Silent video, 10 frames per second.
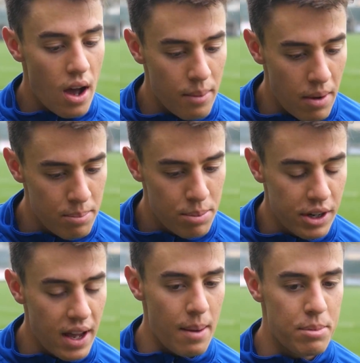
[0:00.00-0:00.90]
I'm
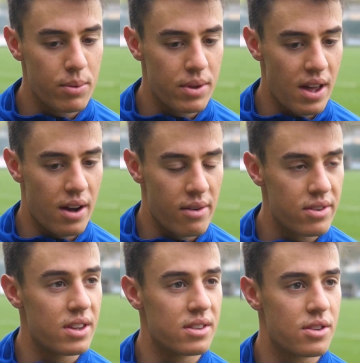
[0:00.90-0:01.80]
pretty happy with how
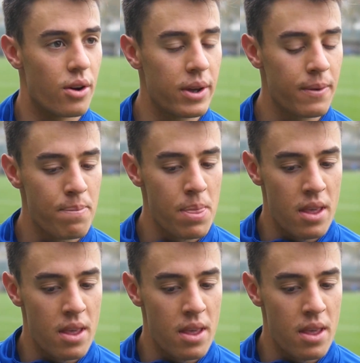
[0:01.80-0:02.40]
everything's going.